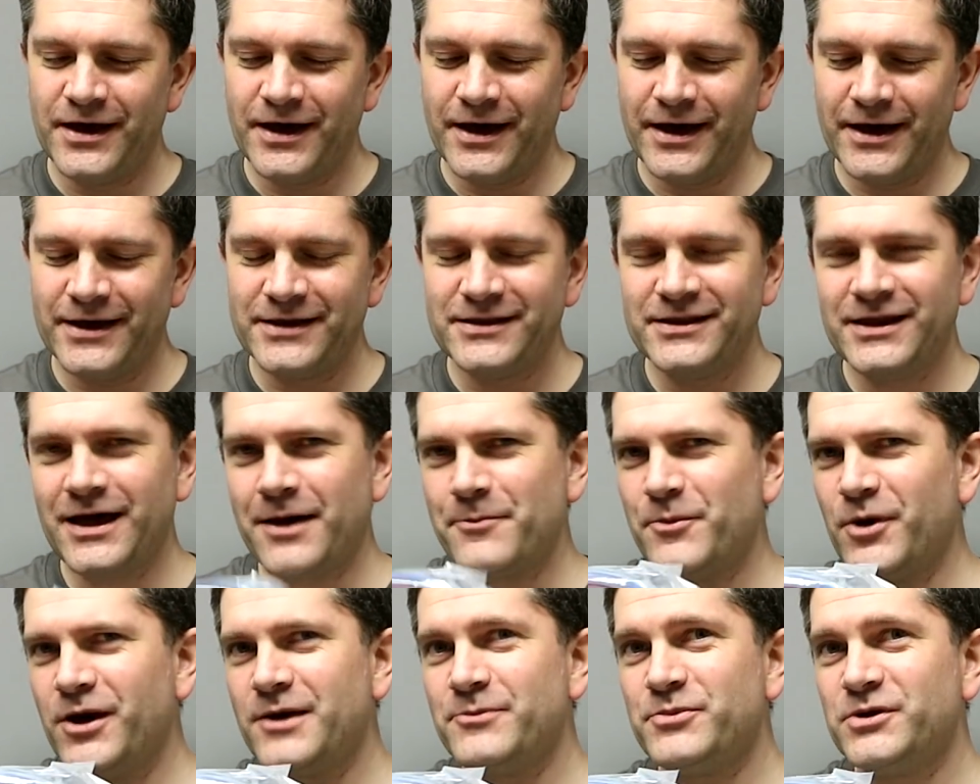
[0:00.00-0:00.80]
and
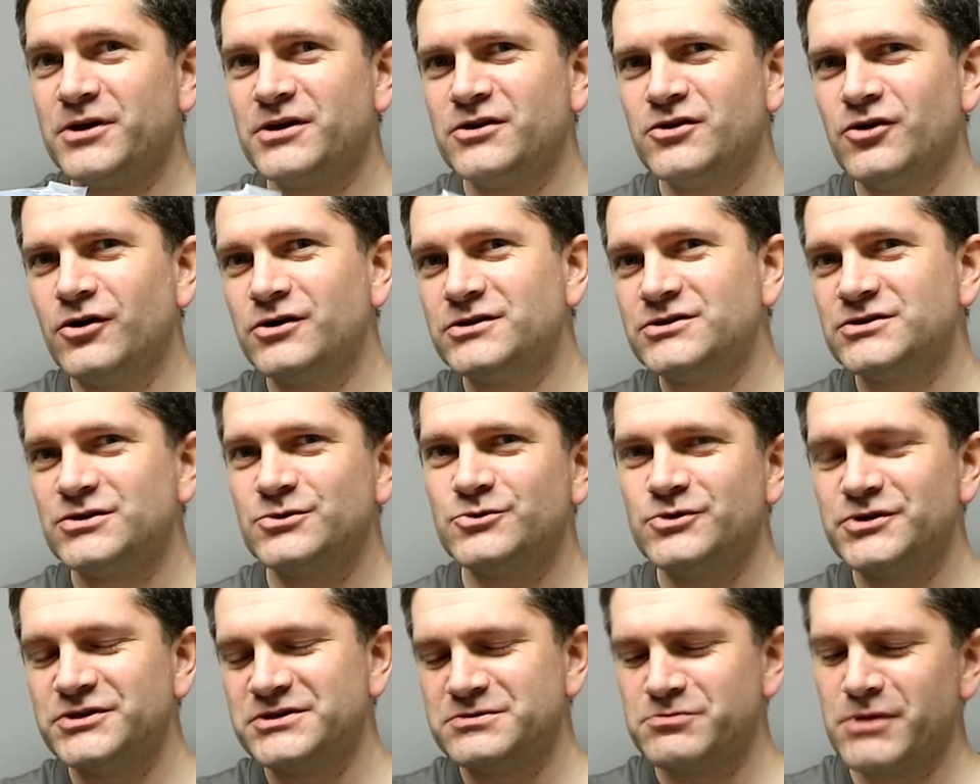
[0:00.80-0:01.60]
that might be a nod
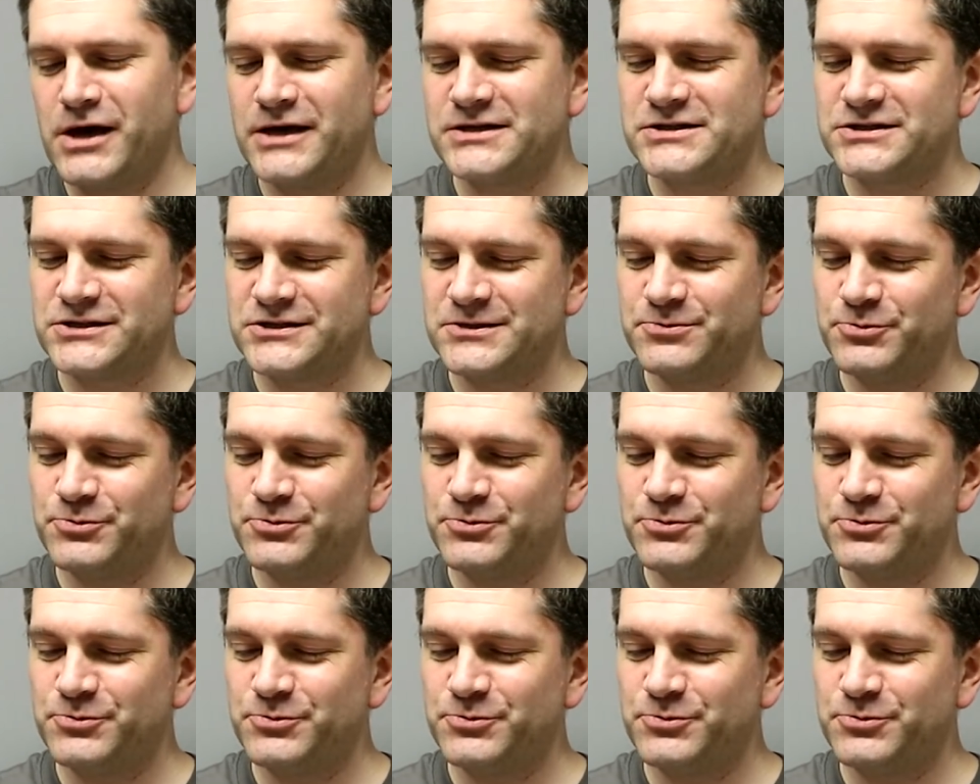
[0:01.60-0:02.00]
towards Master